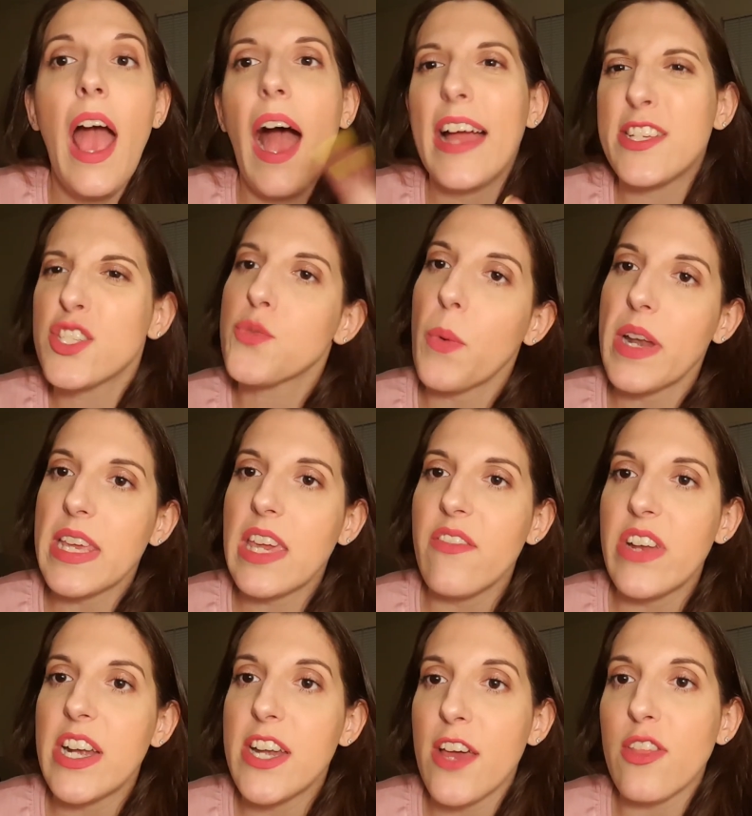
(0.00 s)
I just want to give
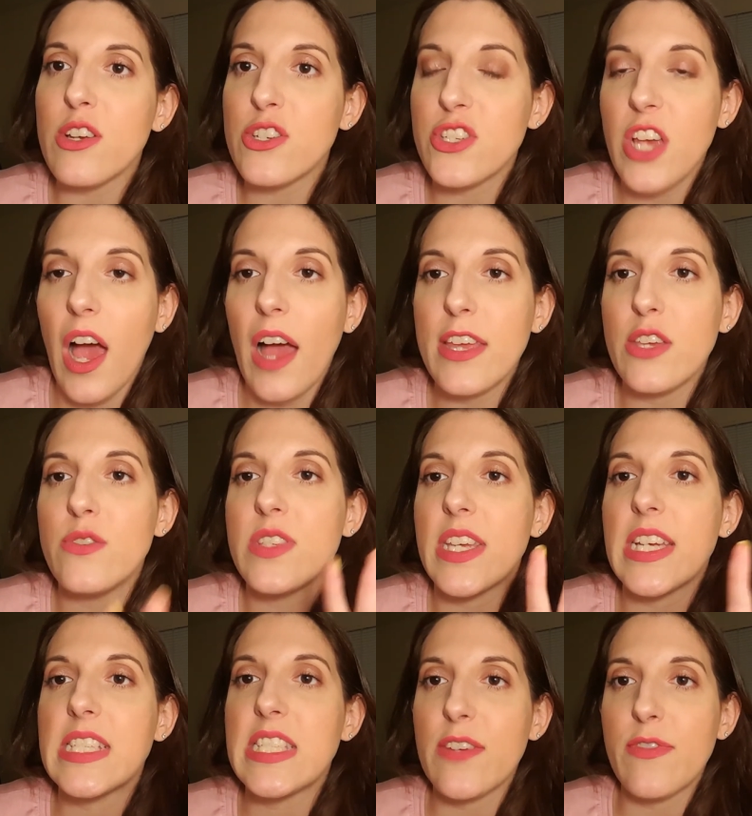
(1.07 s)
it another shot
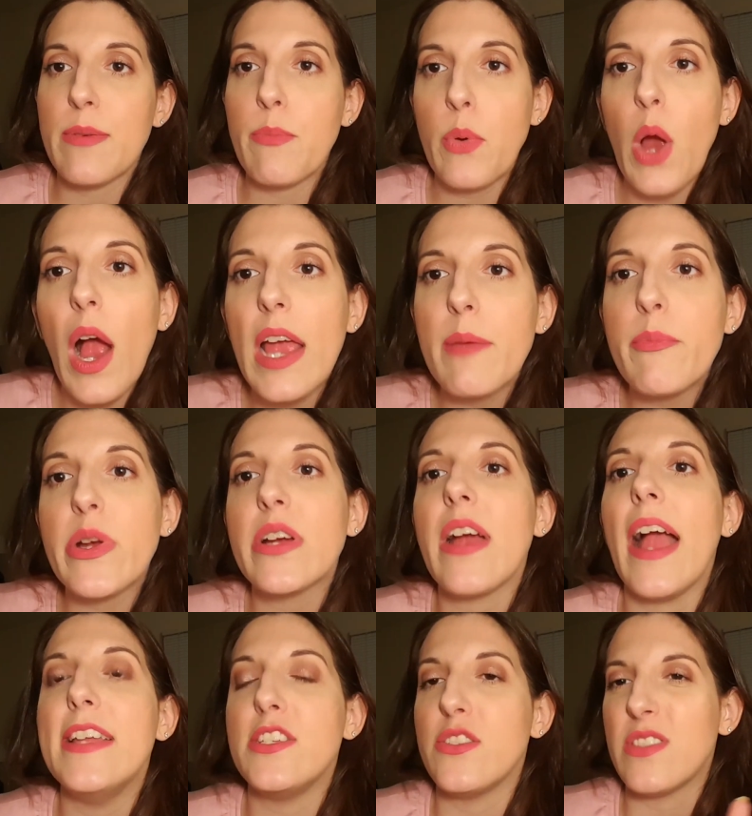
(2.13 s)
using a different primer
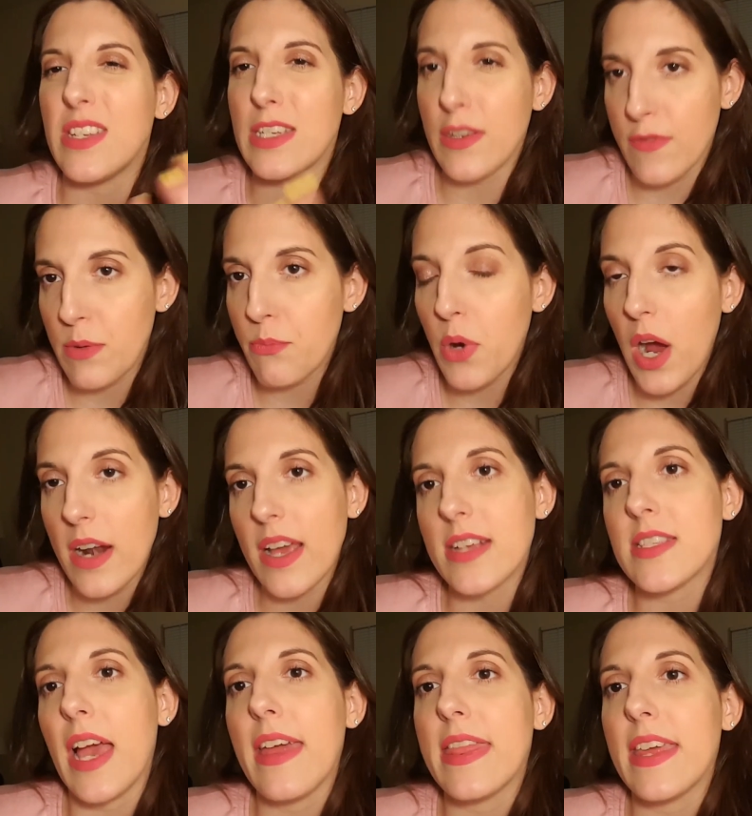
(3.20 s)
and using different
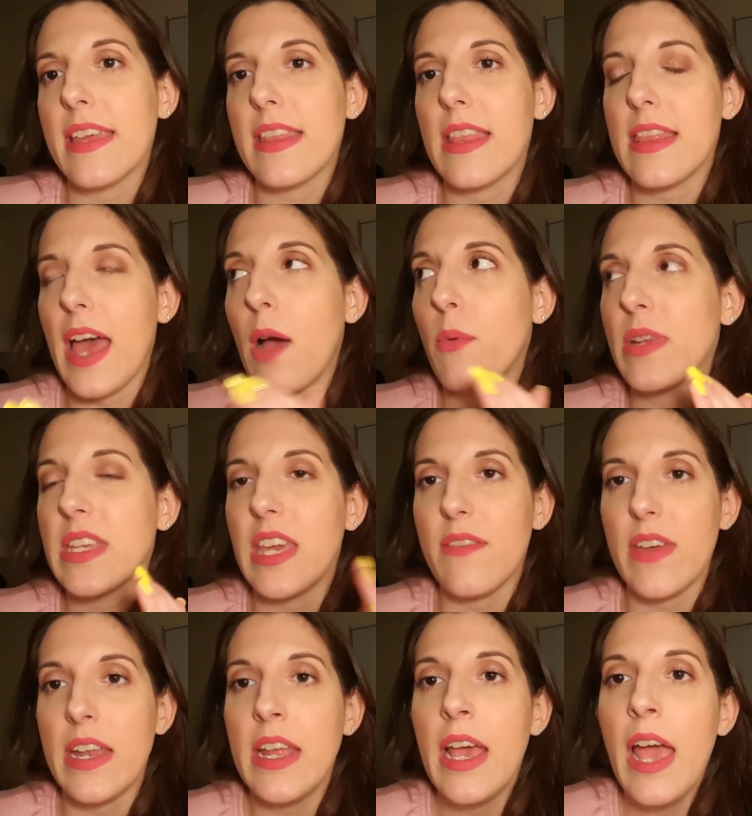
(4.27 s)
products. I think that that would
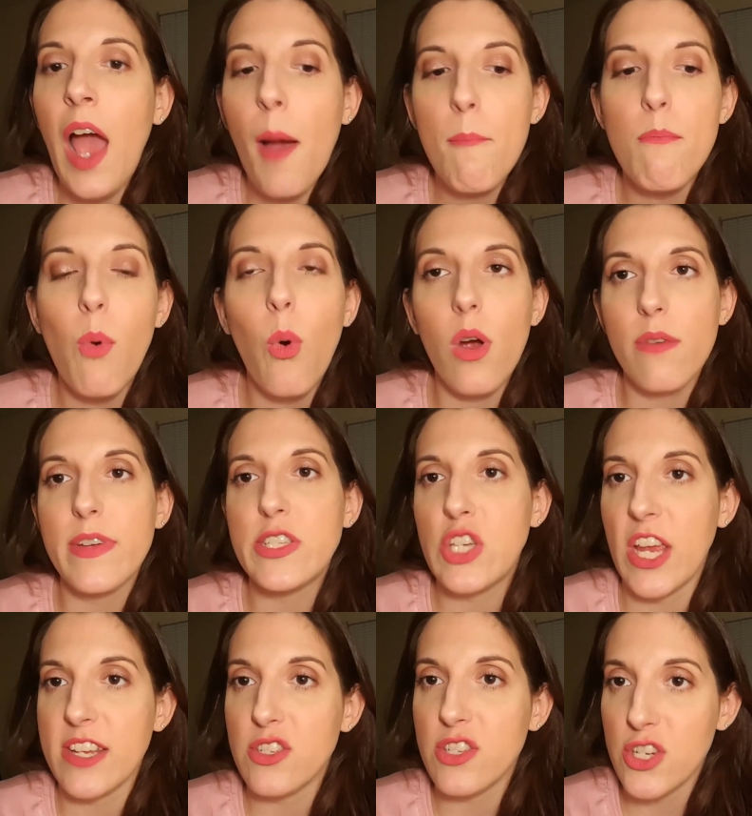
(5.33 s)
give it more of a
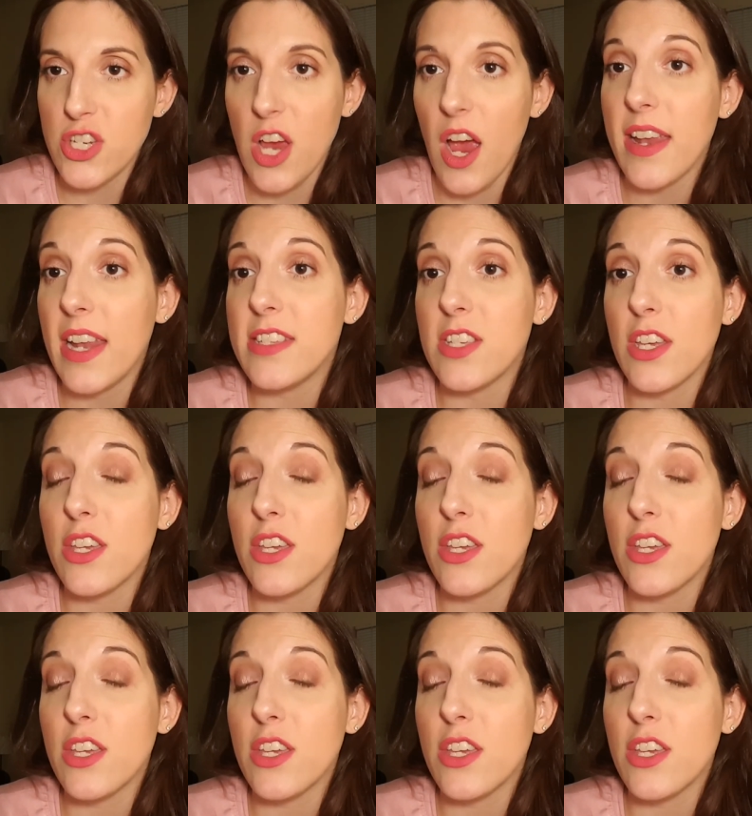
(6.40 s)
chance to shine as a